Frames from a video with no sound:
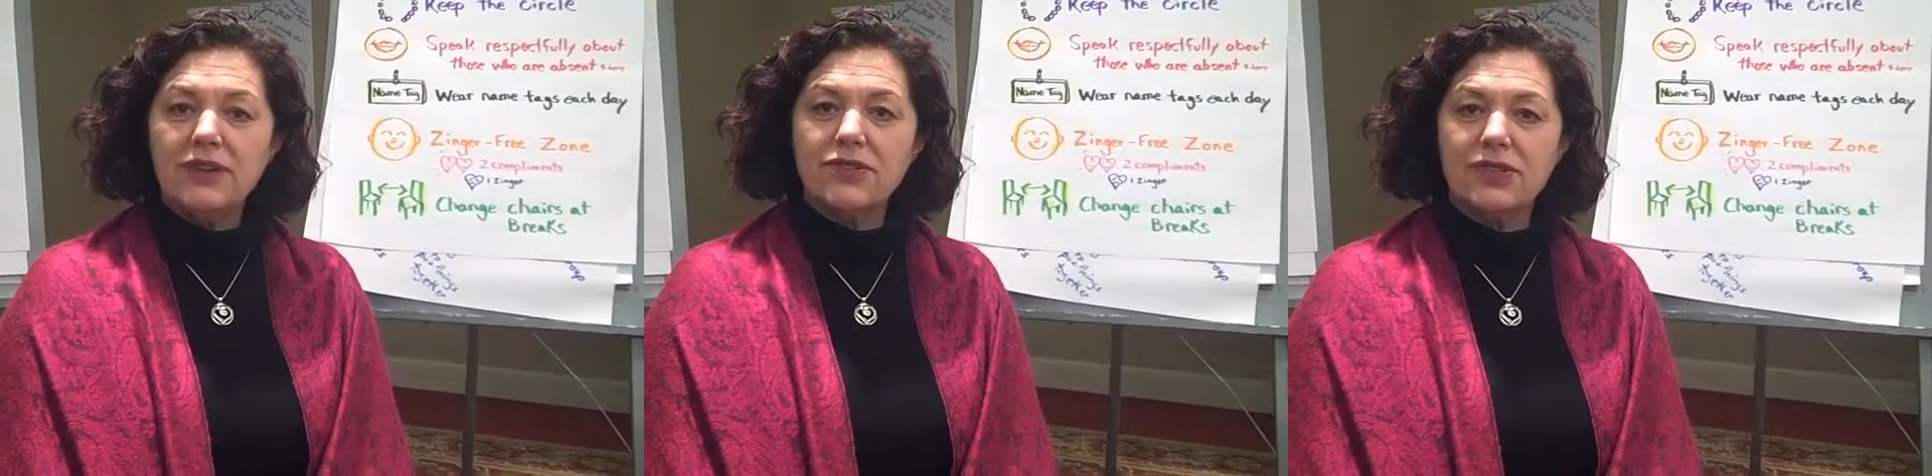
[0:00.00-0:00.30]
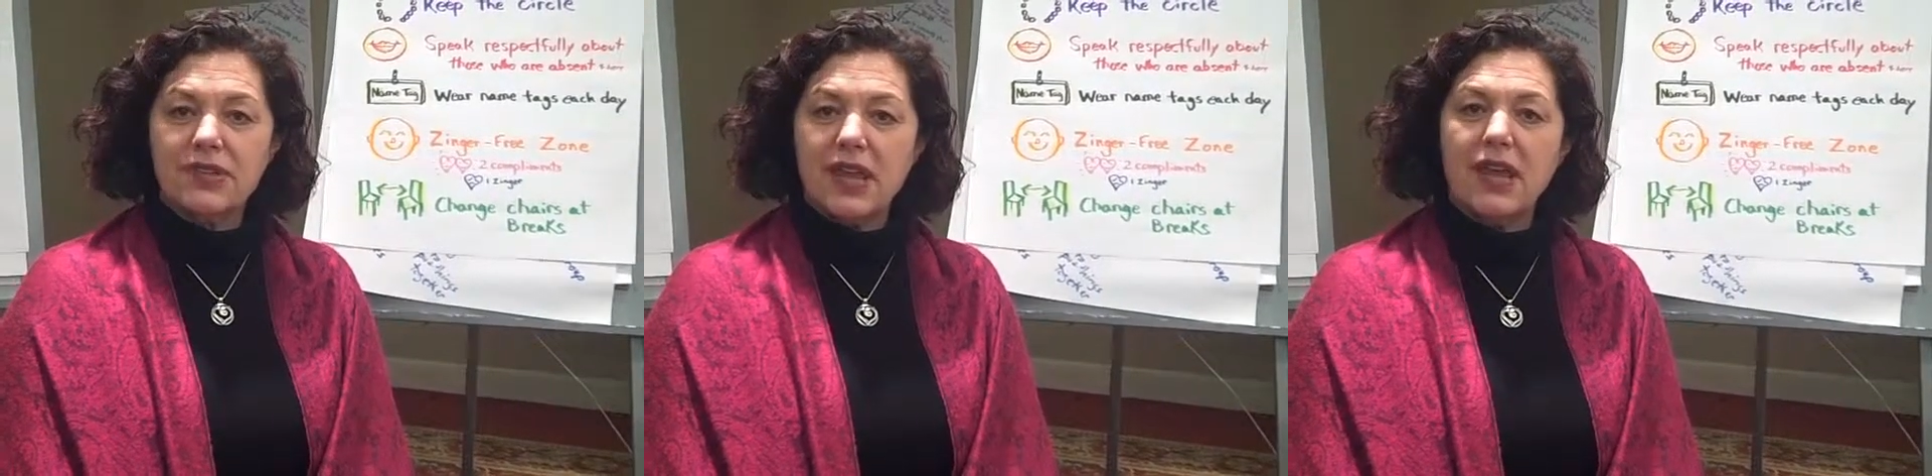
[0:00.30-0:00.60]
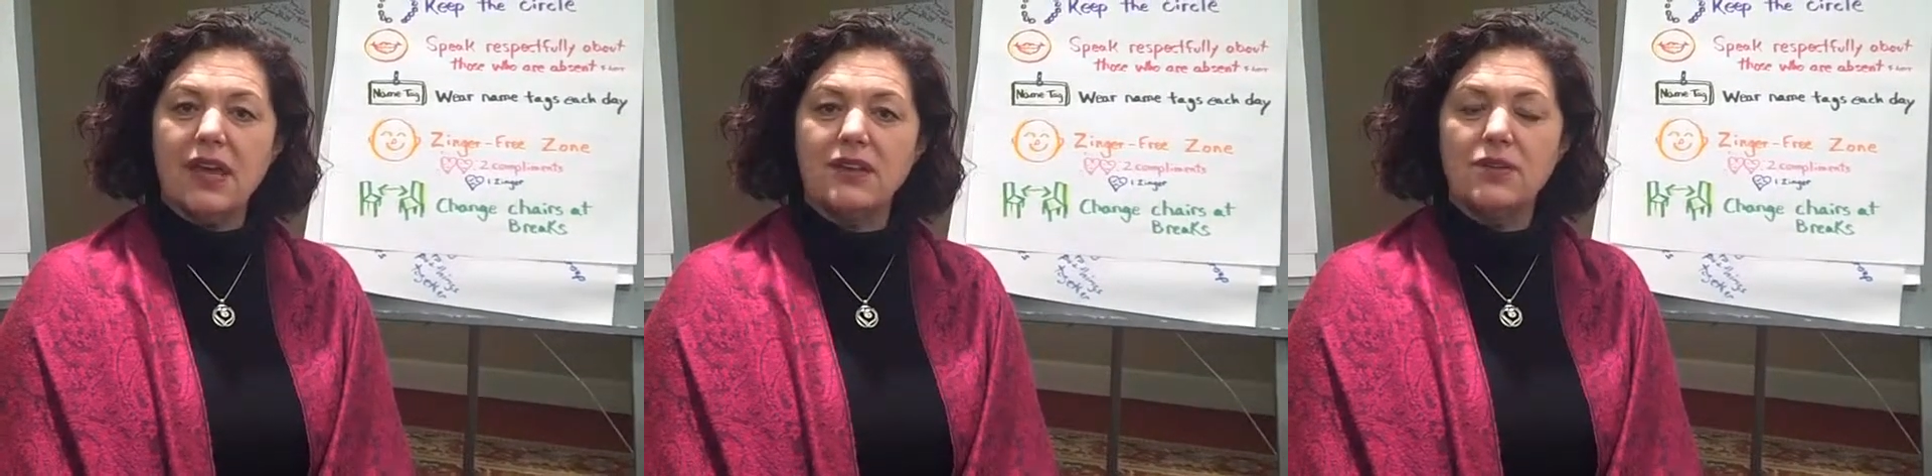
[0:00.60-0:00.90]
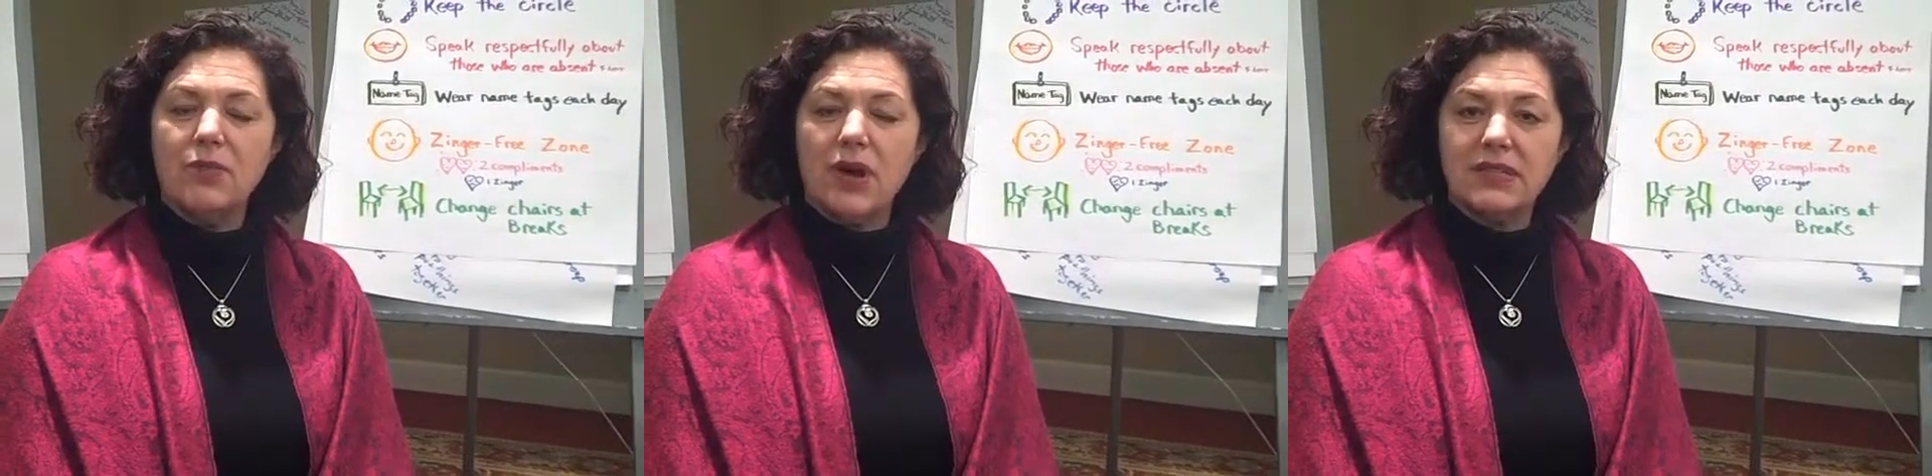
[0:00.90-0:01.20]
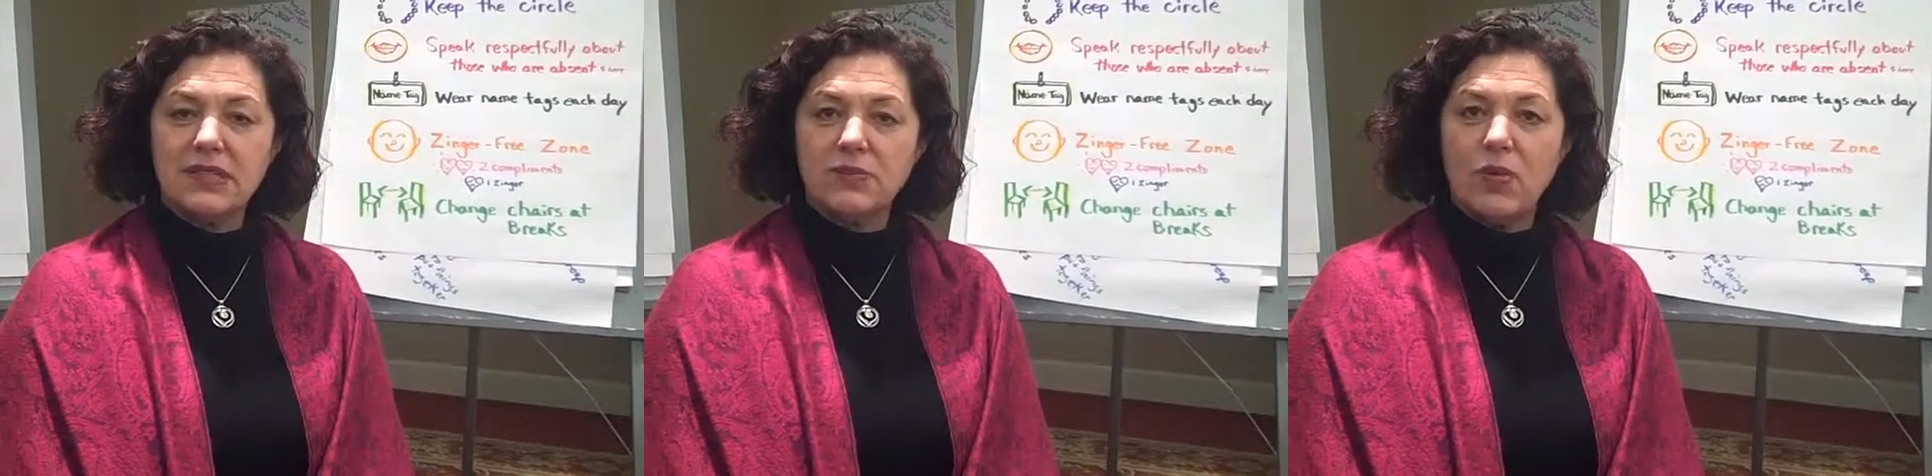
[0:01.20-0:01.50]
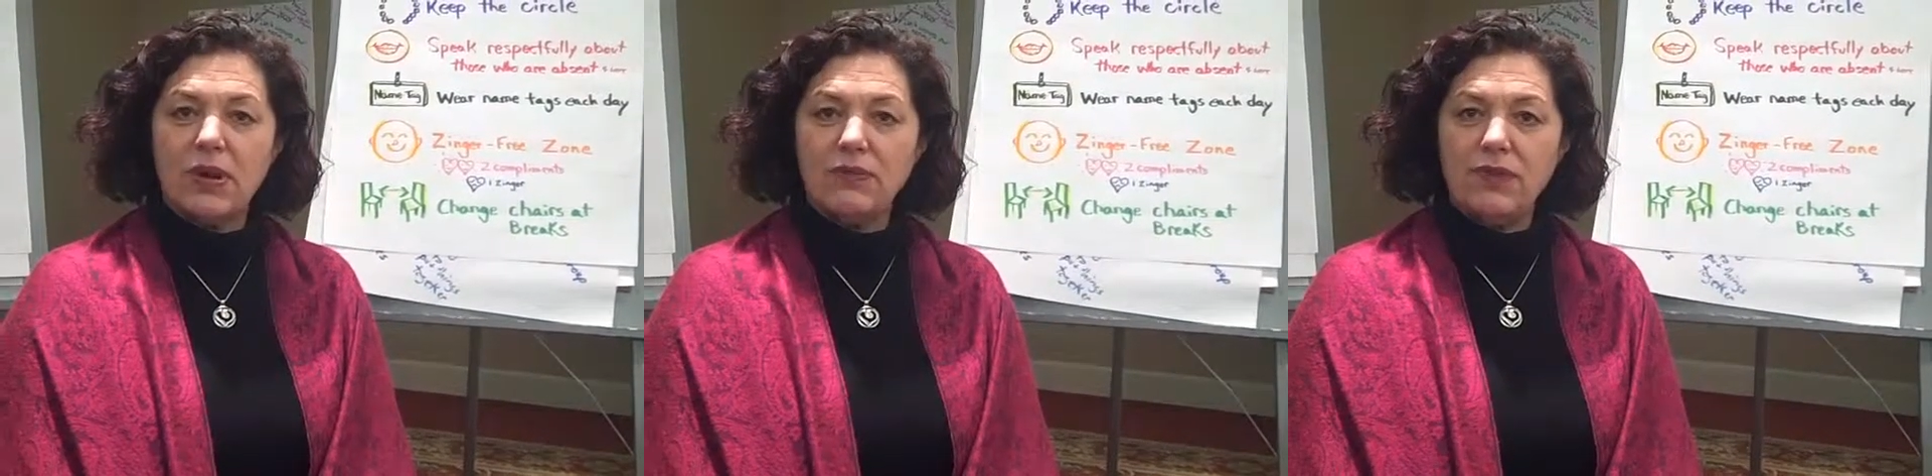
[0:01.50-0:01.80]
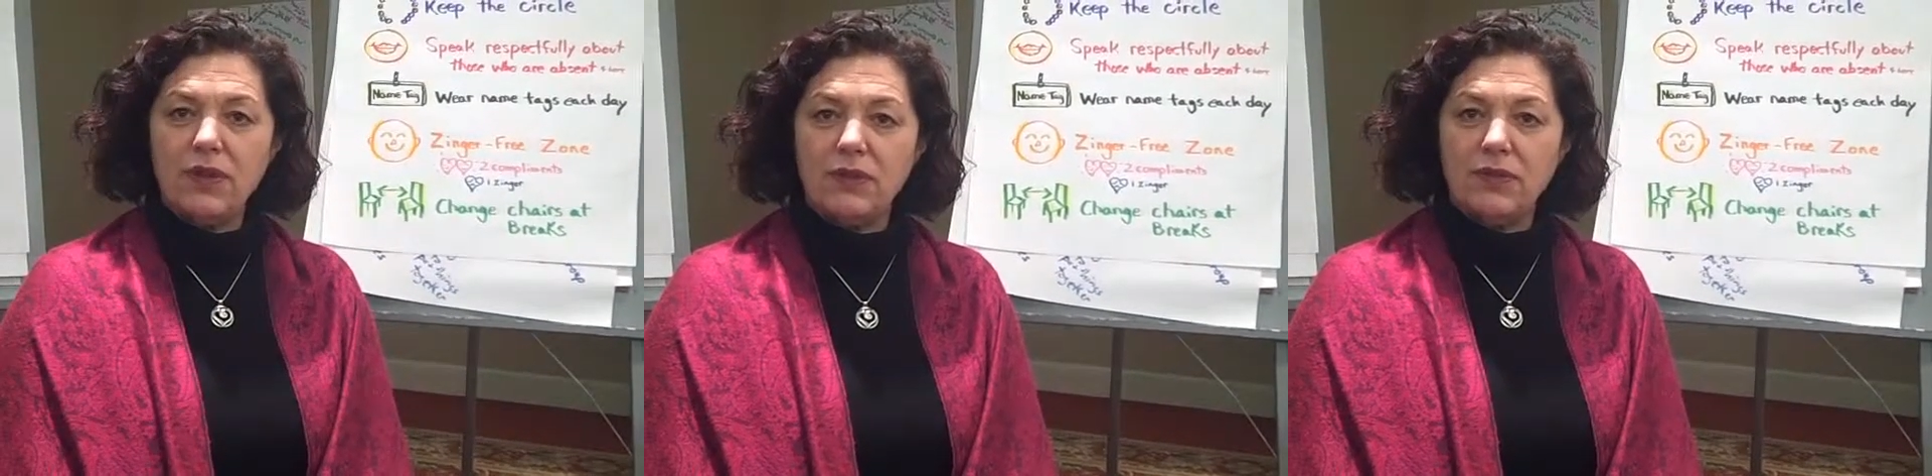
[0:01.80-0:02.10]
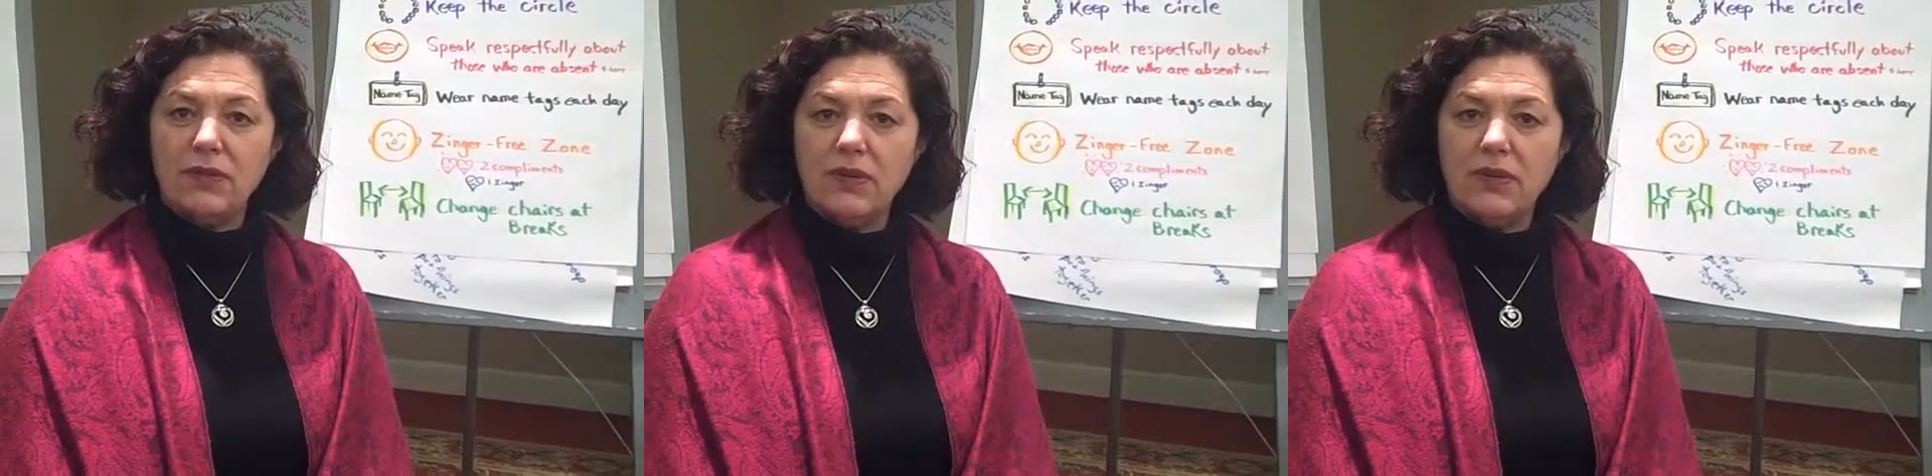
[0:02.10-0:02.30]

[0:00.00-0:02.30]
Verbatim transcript: understand your boss's point of view,